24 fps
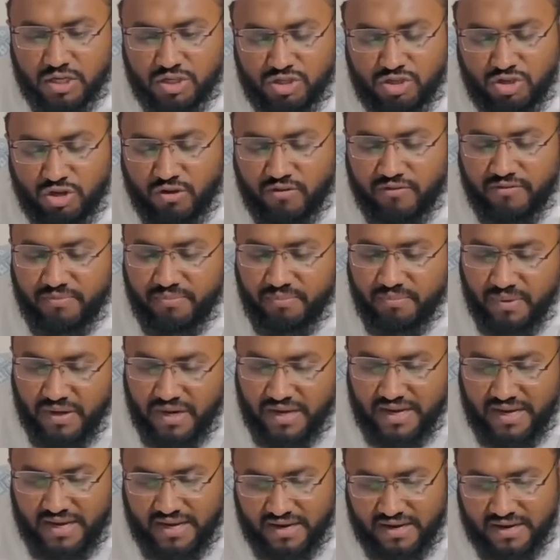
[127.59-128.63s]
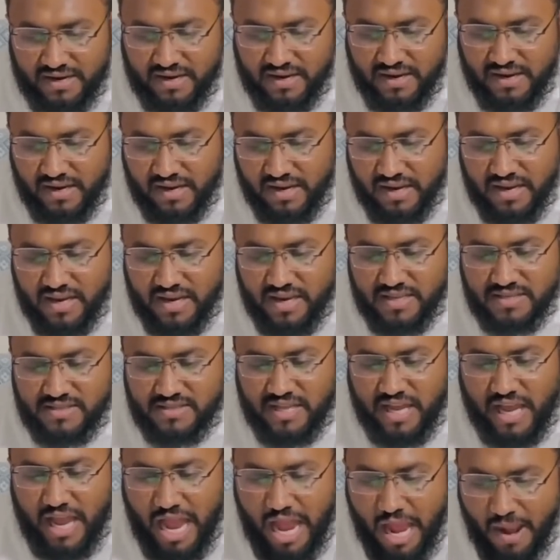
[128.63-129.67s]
Jawf meaning is the